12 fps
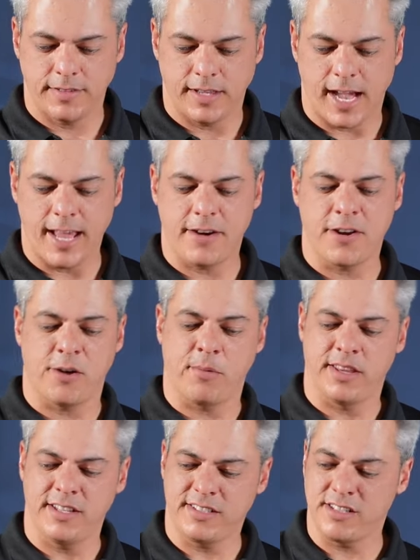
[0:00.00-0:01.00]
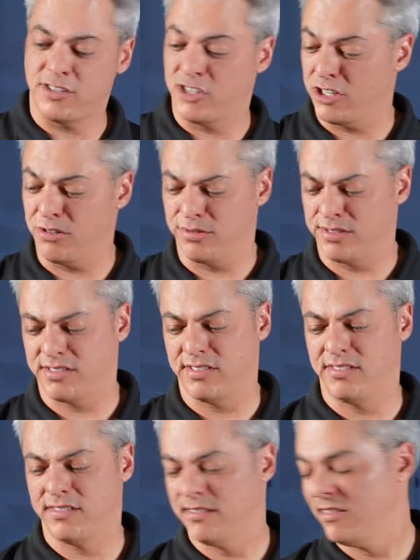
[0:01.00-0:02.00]
I don't know, but this is juice.
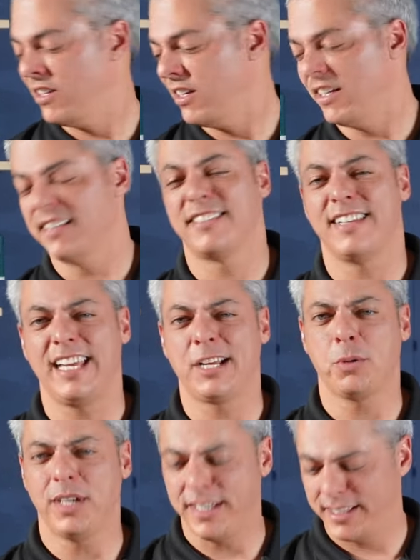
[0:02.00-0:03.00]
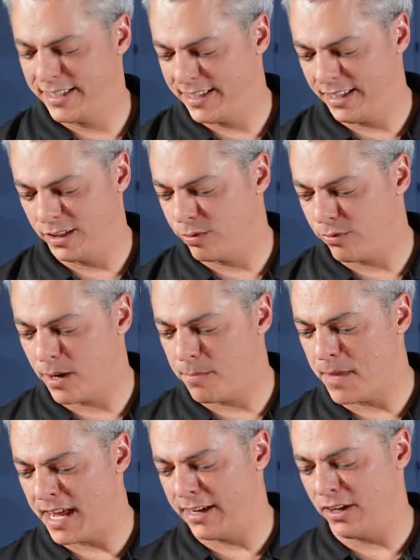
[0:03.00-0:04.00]
It's liquid, and it's from
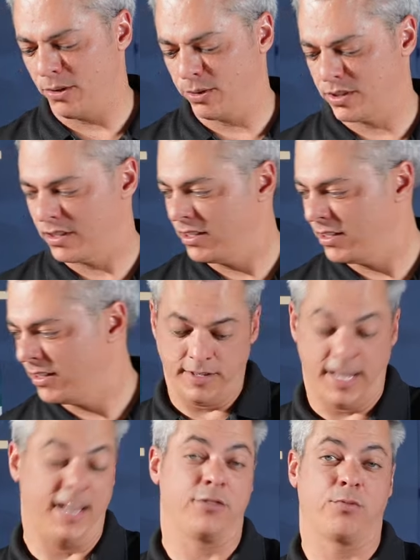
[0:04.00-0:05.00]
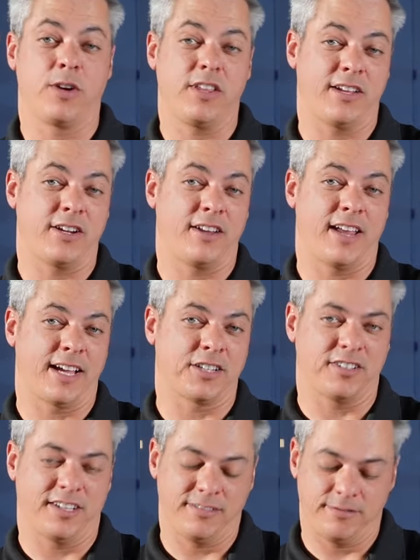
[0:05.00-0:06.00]
mangoes. And it's really good,
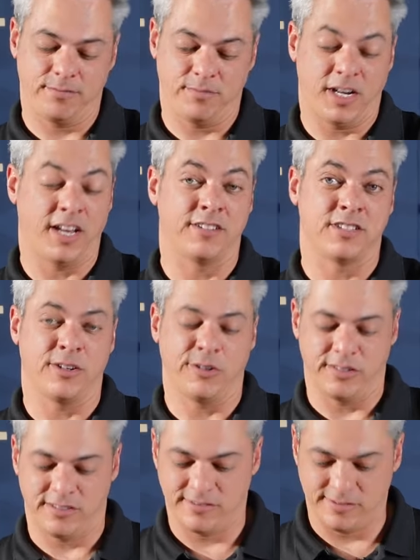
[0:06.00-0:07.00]
actually, on its own.